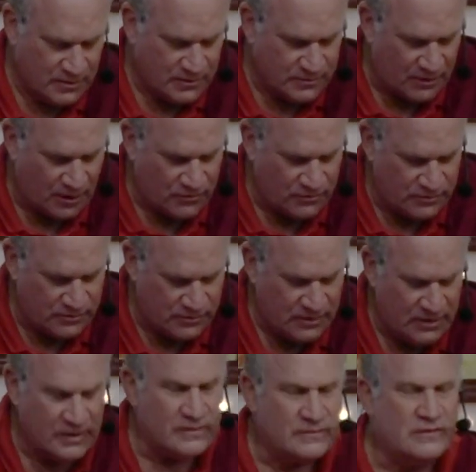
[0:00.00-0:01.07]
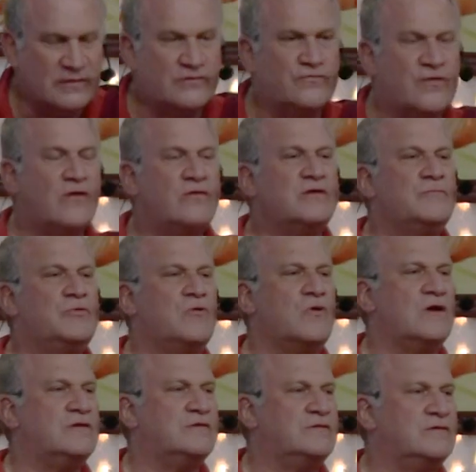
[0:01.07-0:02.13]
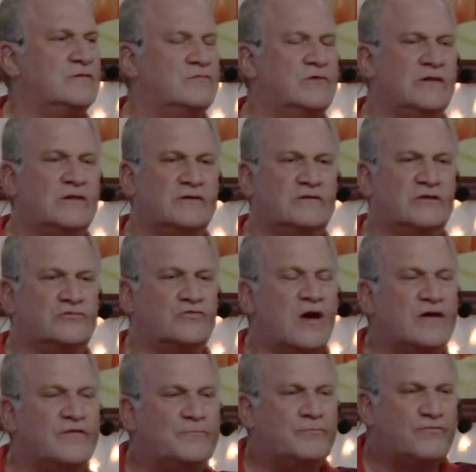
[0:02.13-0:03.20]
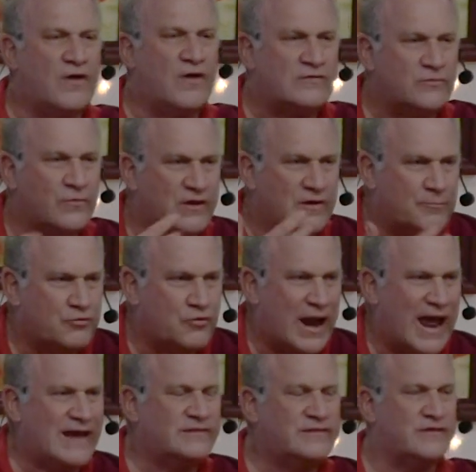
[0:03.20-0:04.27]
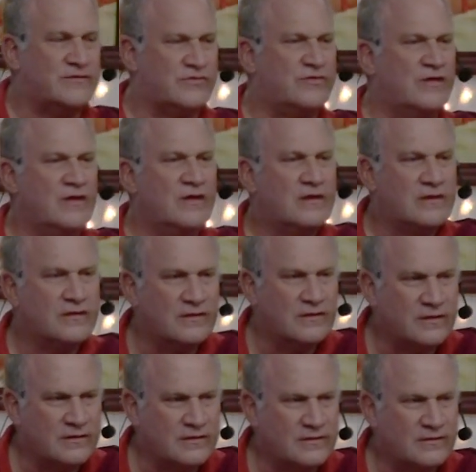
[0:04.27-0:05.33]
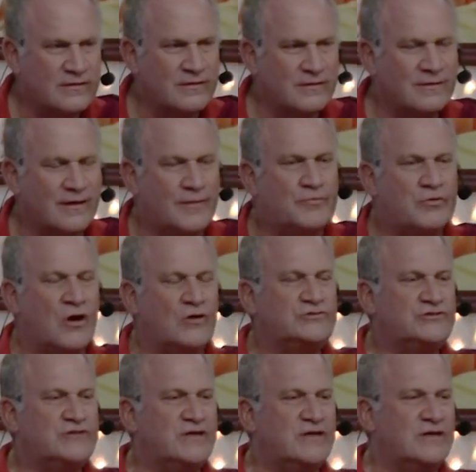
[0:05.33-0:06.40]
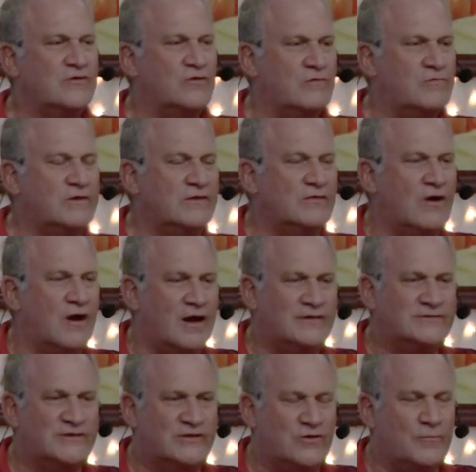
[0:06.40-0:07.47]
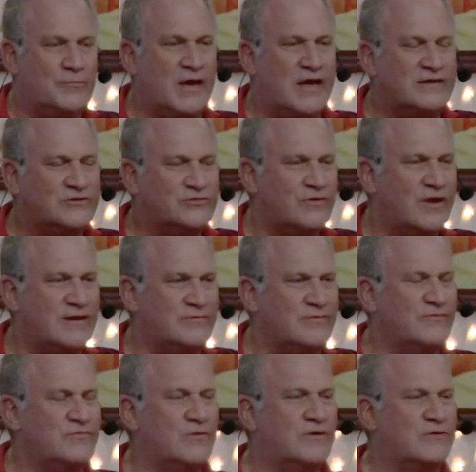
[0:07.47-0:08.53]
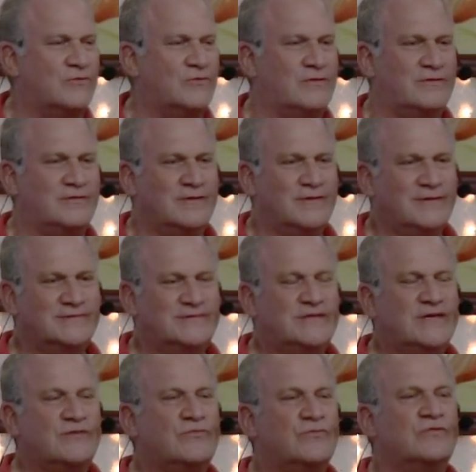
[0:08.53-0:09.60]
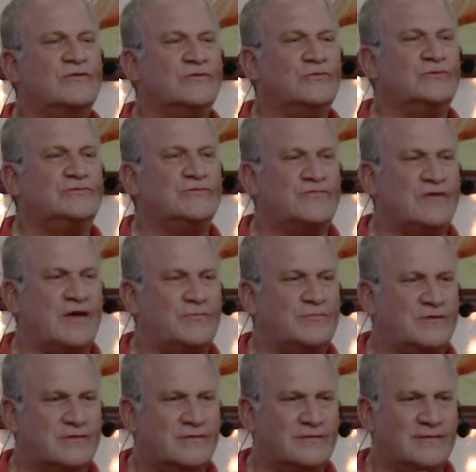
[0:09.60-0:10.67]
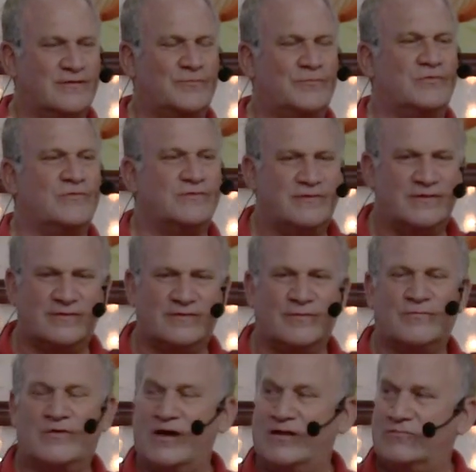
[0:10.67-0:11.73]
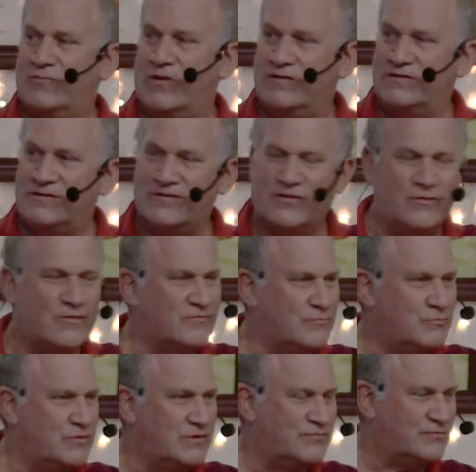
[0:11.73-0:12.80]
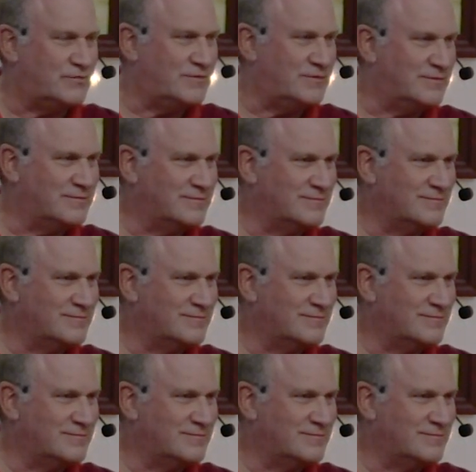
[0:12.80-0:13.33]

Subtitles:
So it's very important, really, to try to find a way to practice approaching or realizing or penetrating, whatever you want to call it, seeing through the illusion of separateness and experiencing some kind of oneness, however briefly.